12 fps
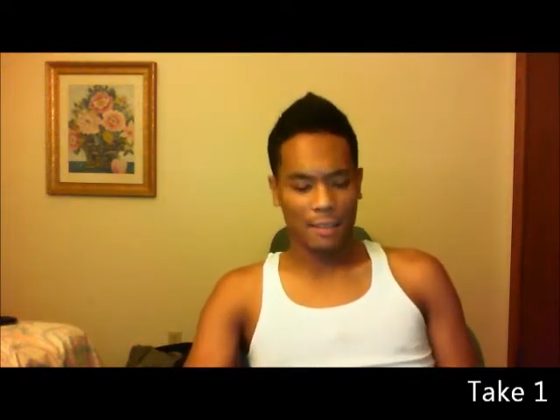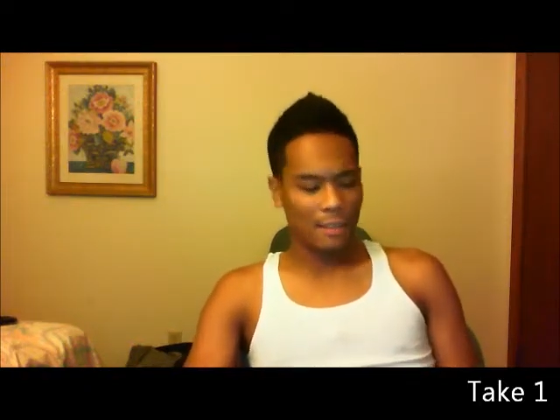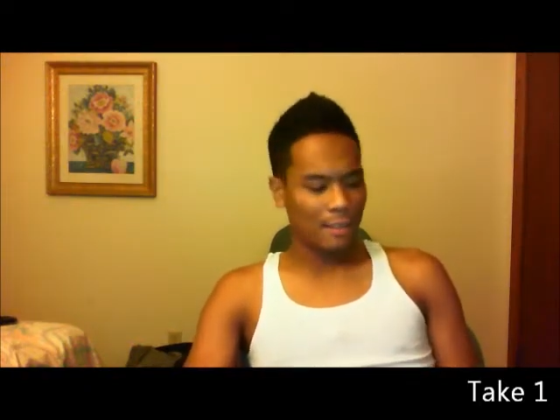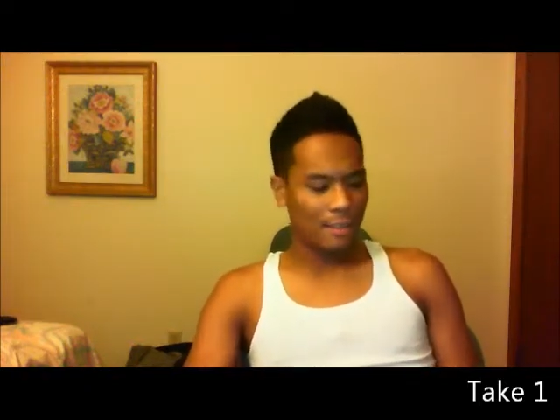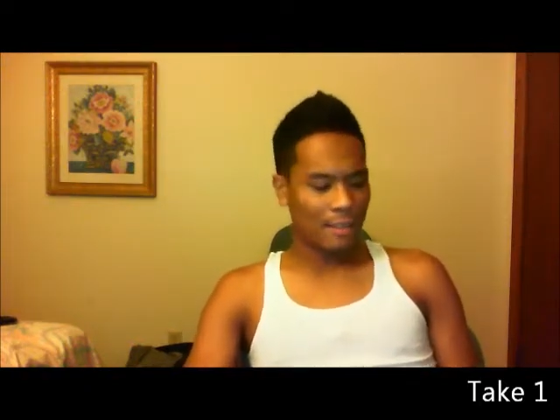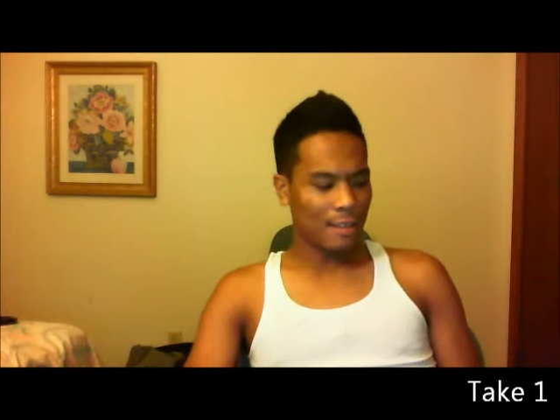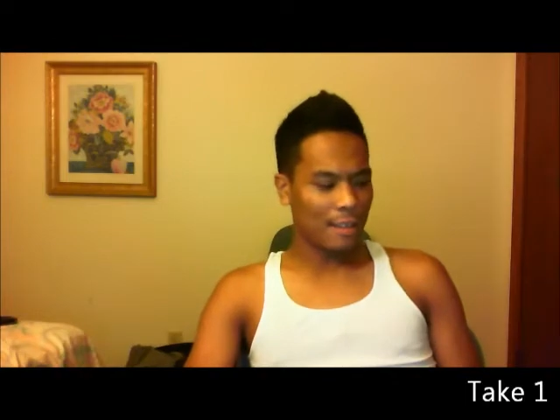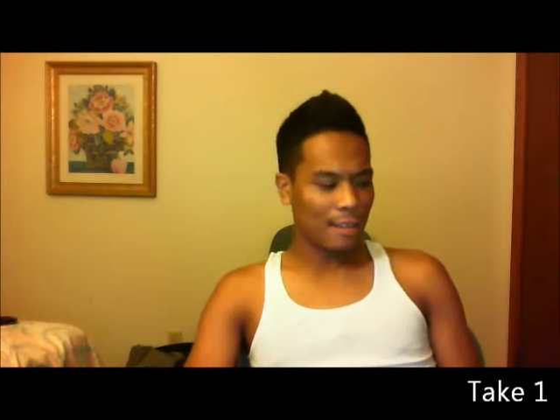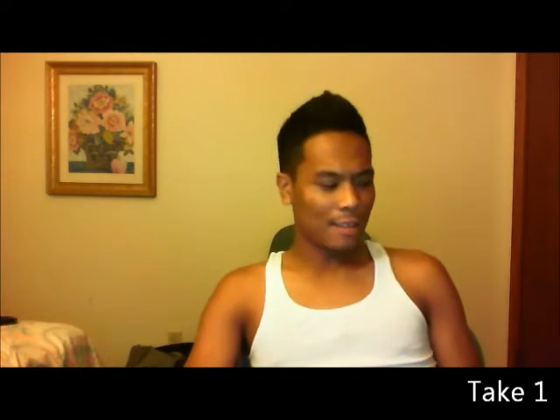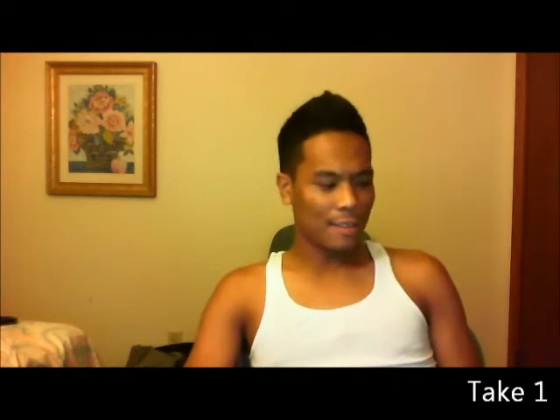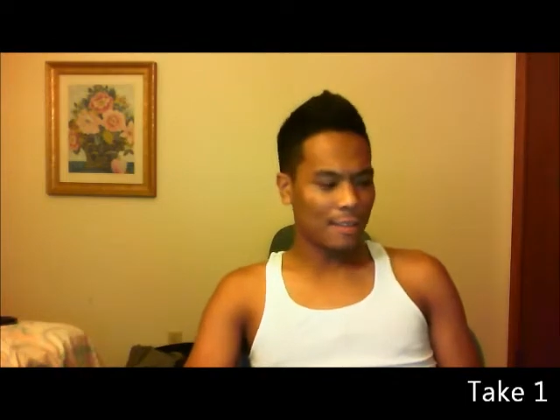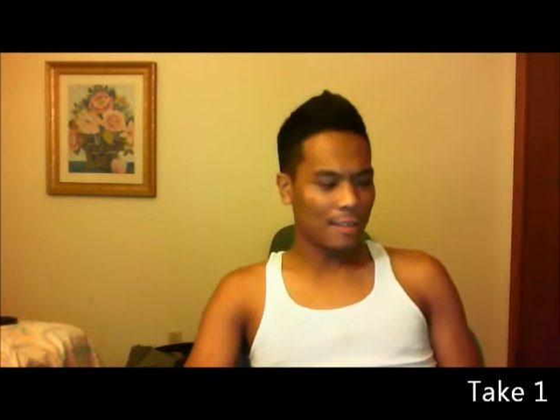Nah, that
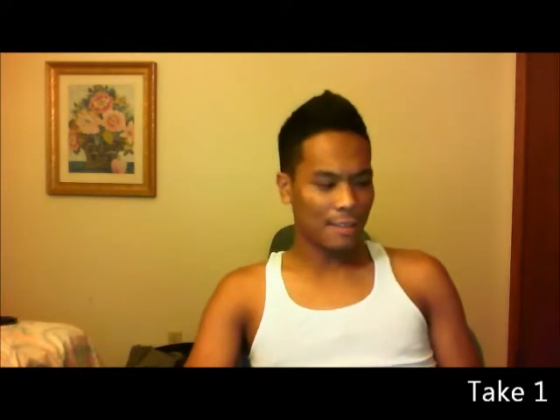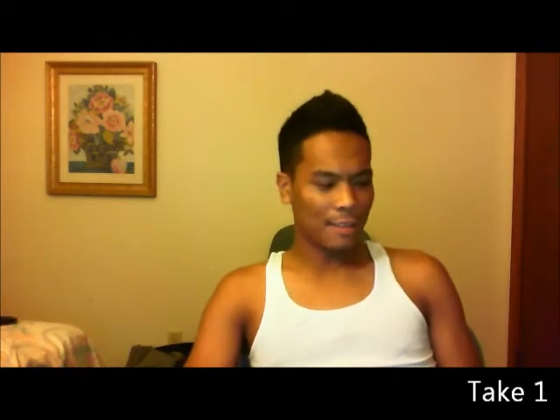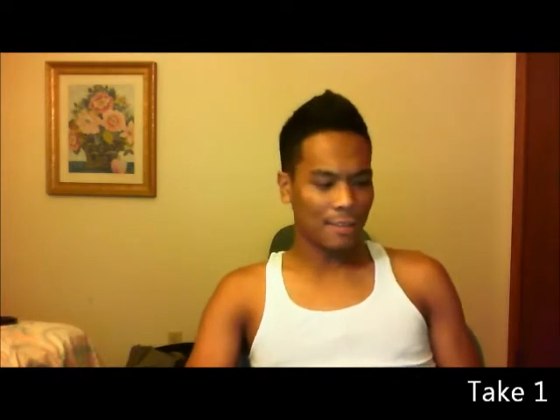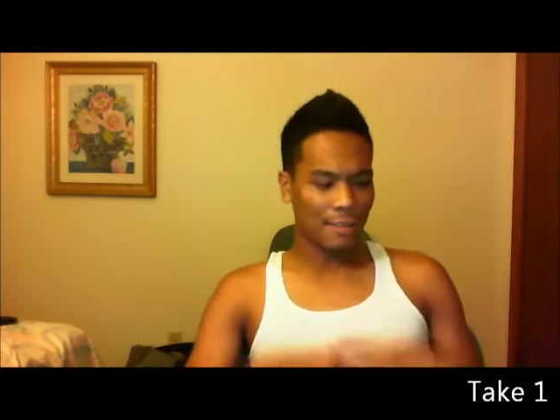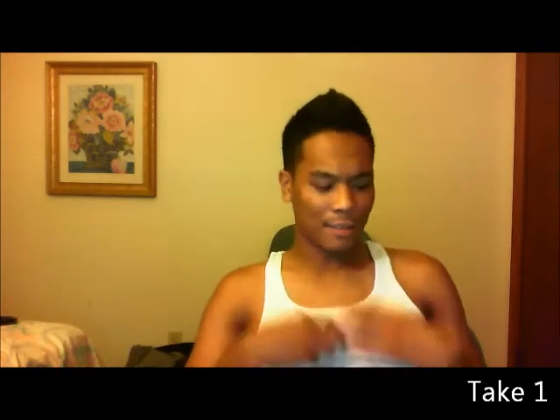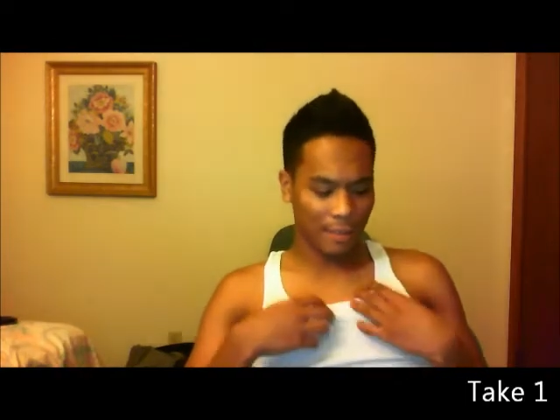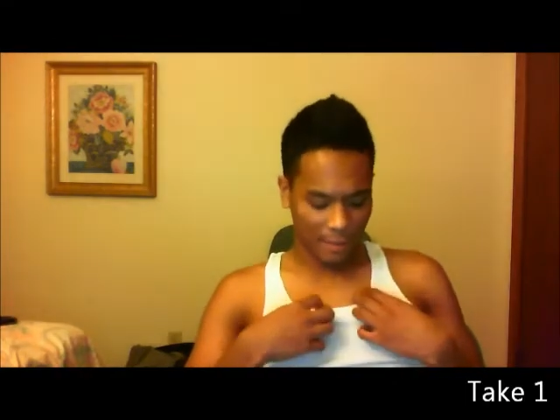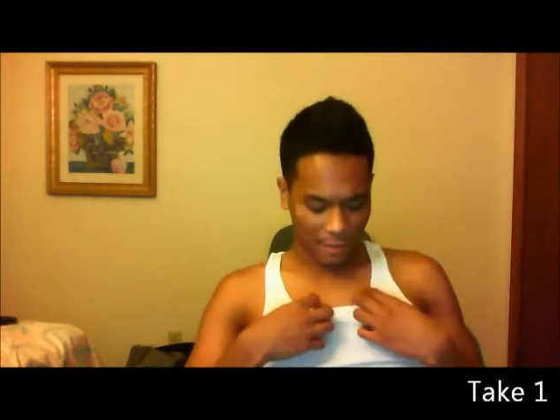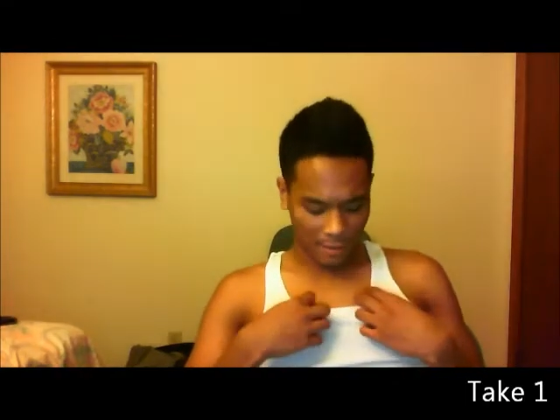doesn't sound good.